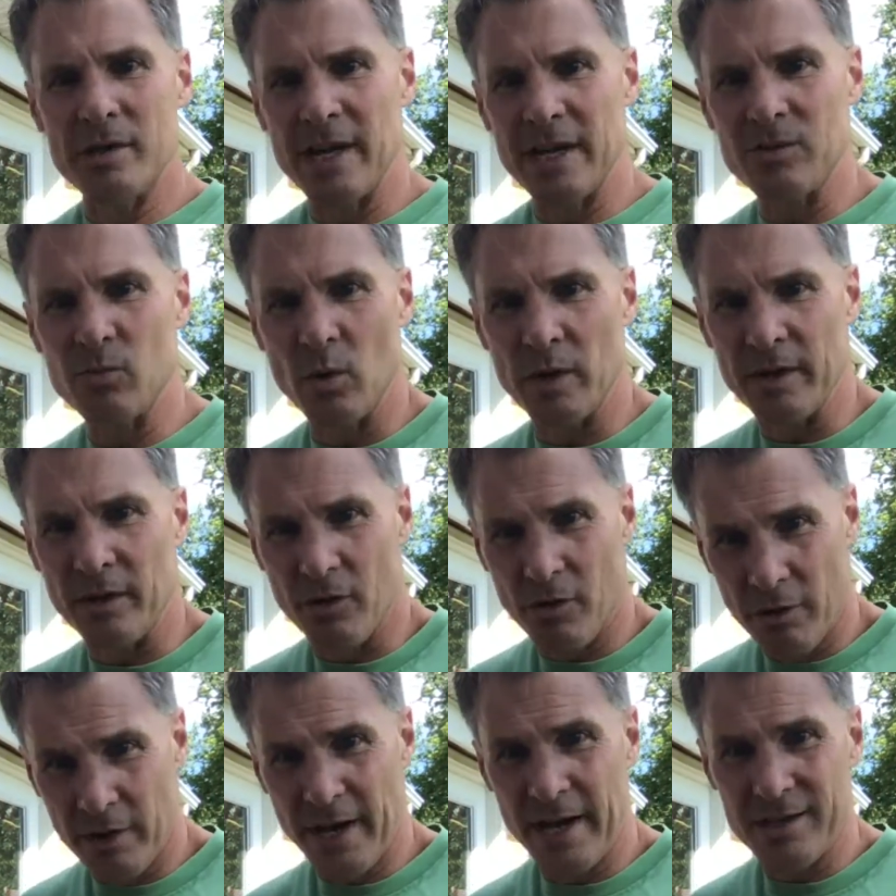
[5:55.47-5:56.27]
that's what
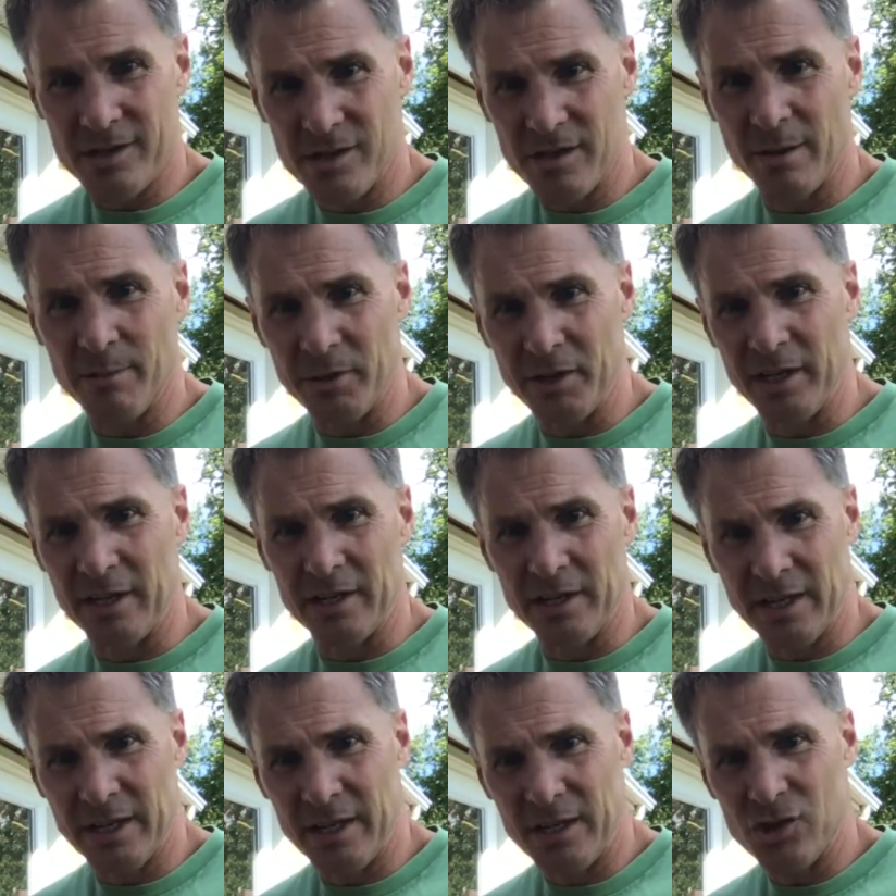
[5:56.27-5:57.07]
creates some of the
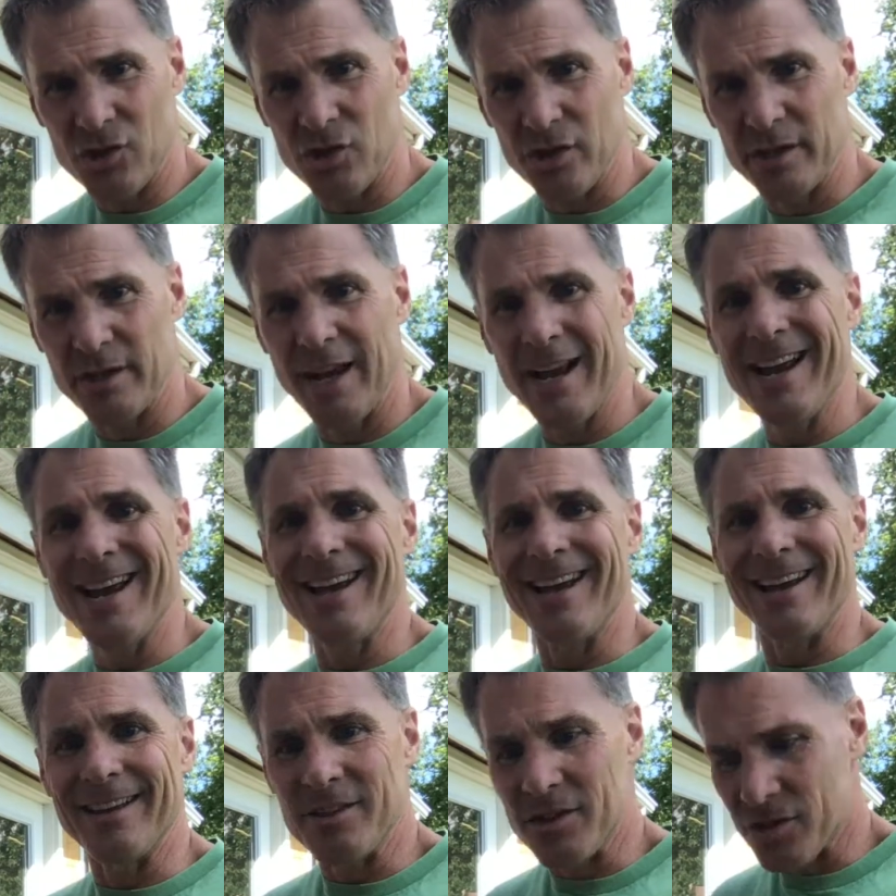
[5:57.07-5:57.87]
adhesion and the